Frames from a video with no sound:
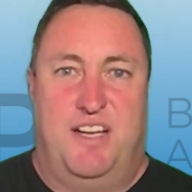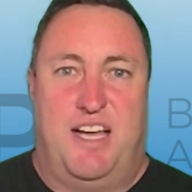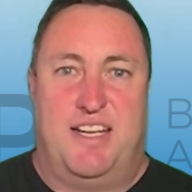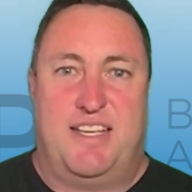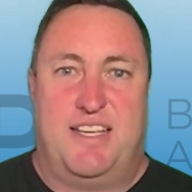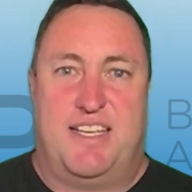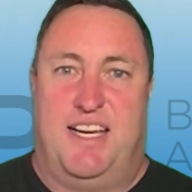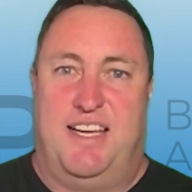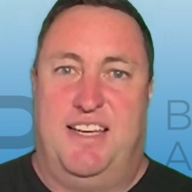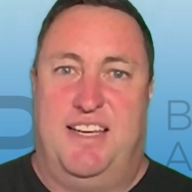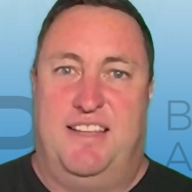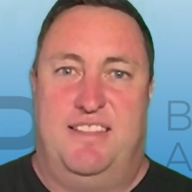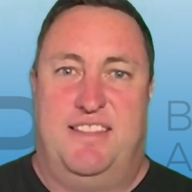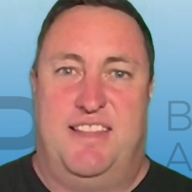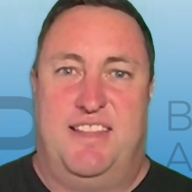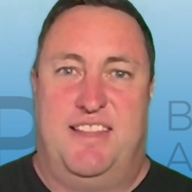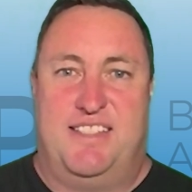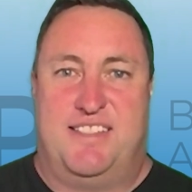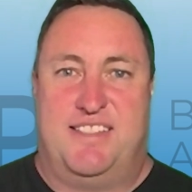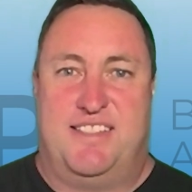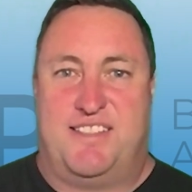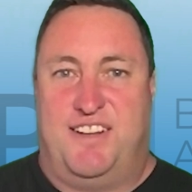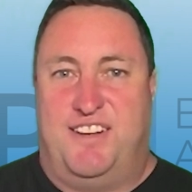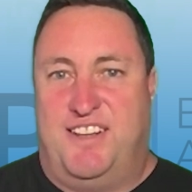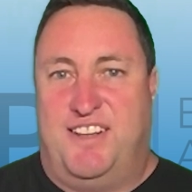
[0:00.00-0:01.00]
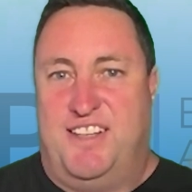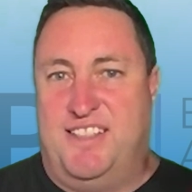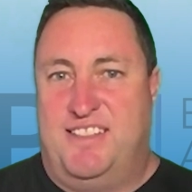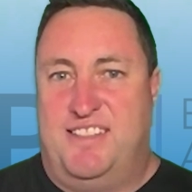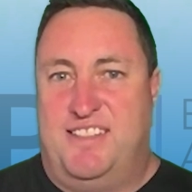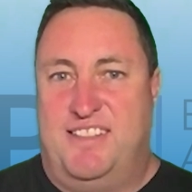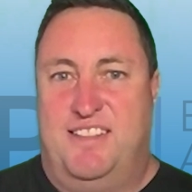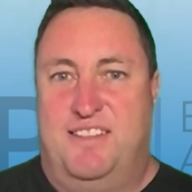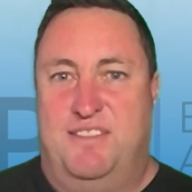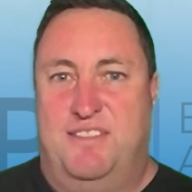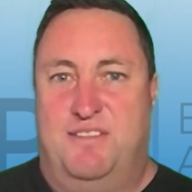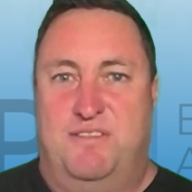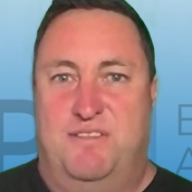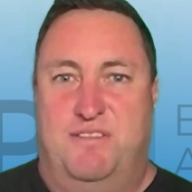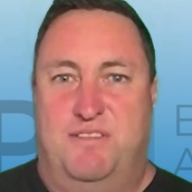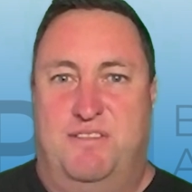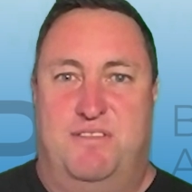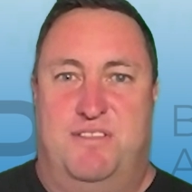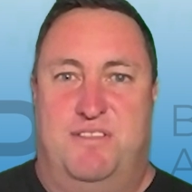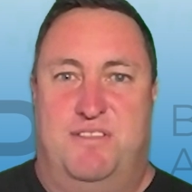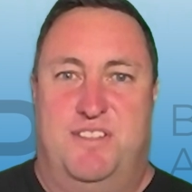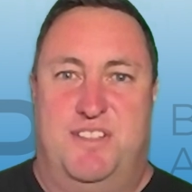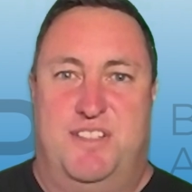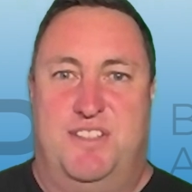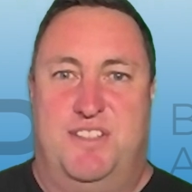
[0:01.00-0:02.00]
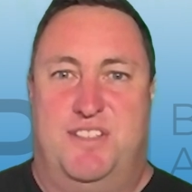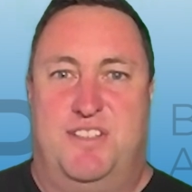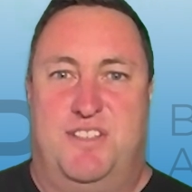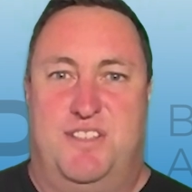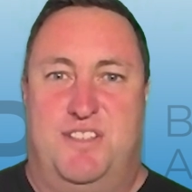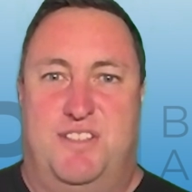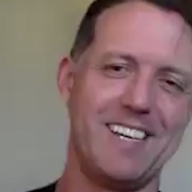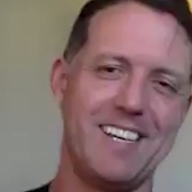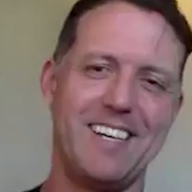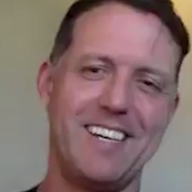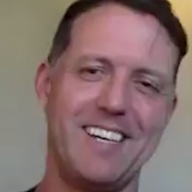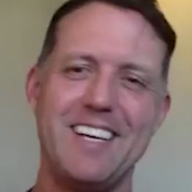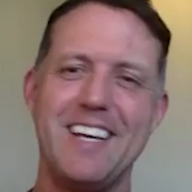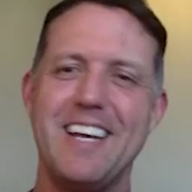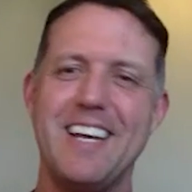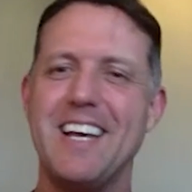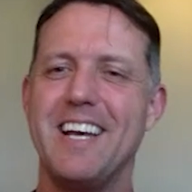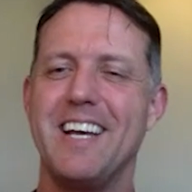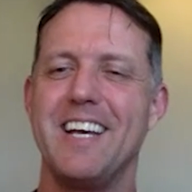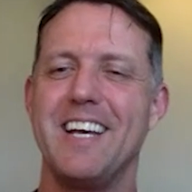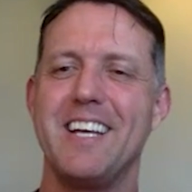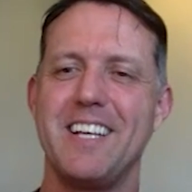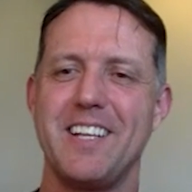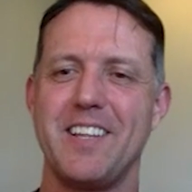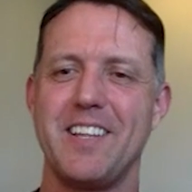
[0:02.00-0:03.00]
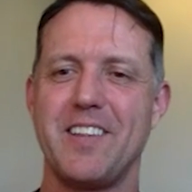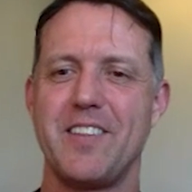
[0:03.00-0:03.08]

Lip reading: okay, thanks, guys. Talk to you soon.